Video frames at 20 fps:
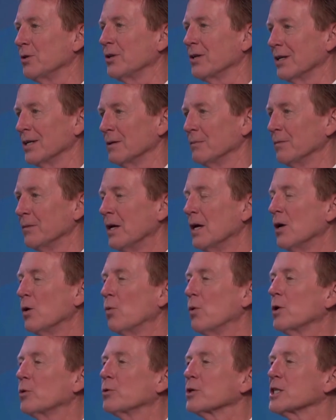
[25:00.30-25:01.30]
them.
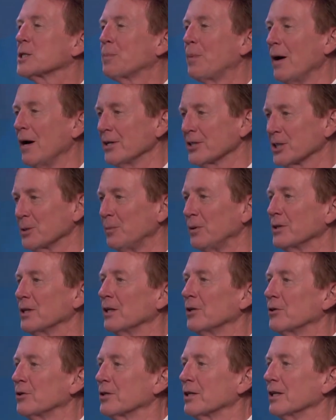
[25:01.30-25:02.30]
We're responsible to
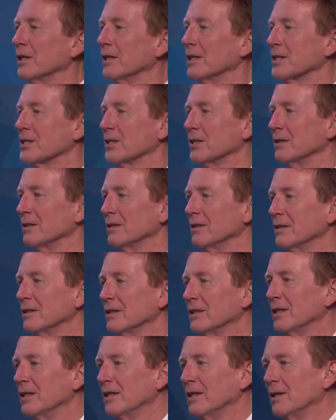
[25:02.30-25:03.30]
learn to listen.
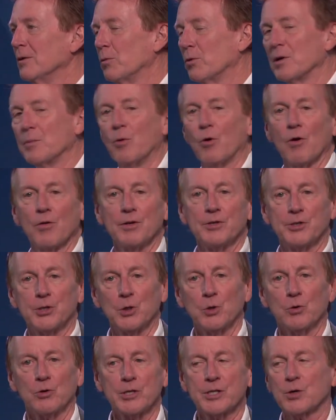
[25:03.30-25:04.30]
We're more the
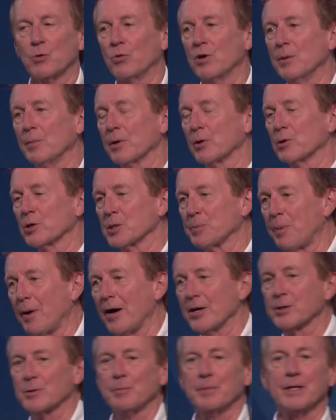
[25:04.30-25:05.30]
doers. Women are
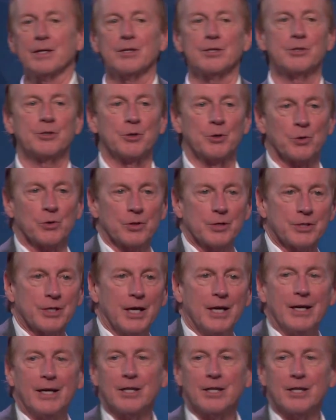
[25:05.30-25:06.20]
responsible to be the doers.